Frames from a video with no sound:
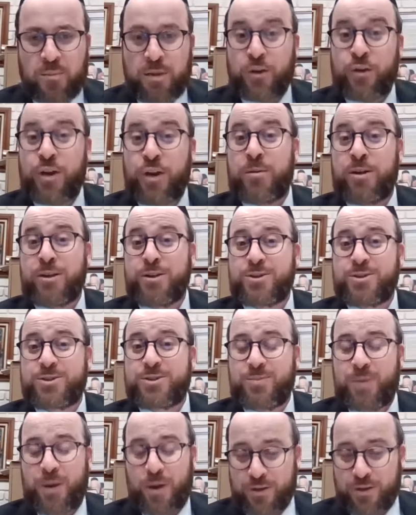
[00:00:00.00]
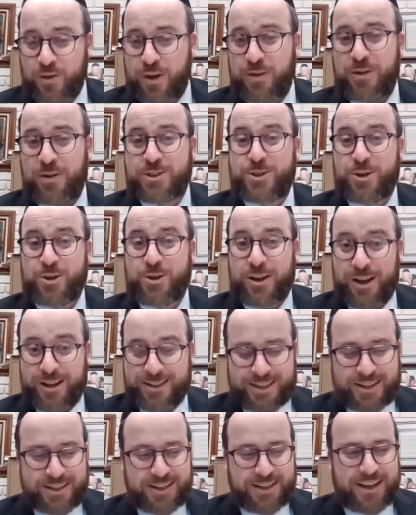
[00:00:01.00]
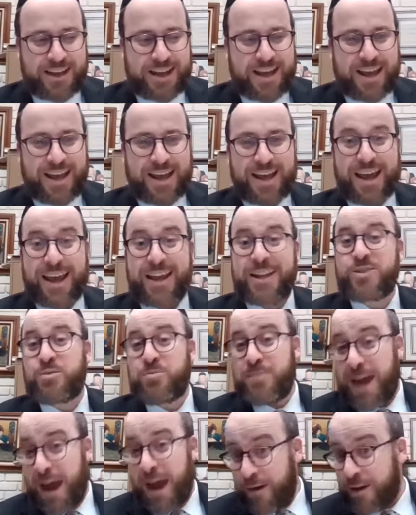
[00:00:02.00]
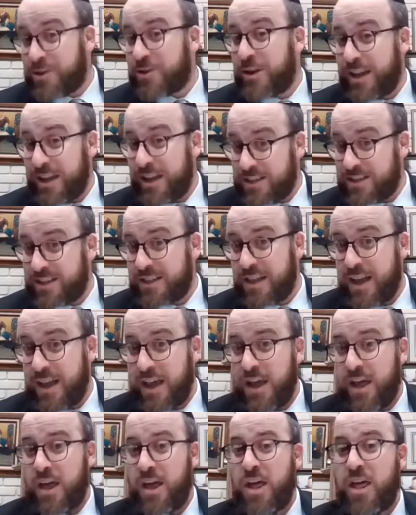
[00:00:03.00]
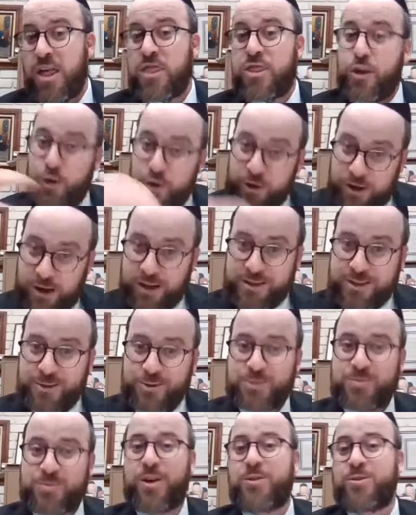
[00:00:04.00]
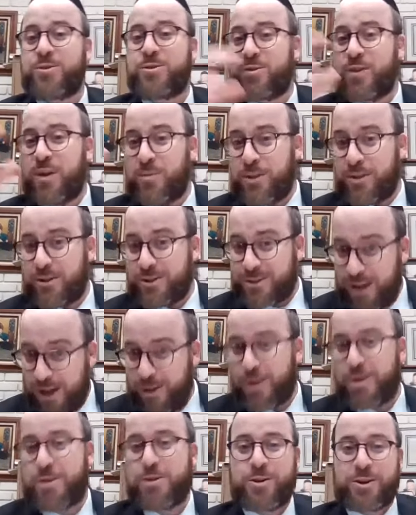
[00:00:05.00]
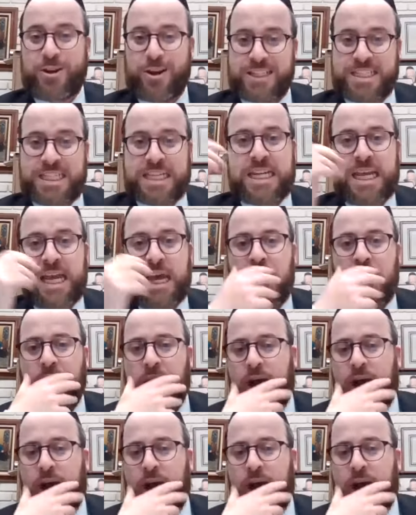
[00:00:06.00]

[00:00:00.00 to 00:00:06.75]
my grandmother's, my wife's grandmother's third cousin, is married to his third cousin, who's my other grandmother's other third cousin.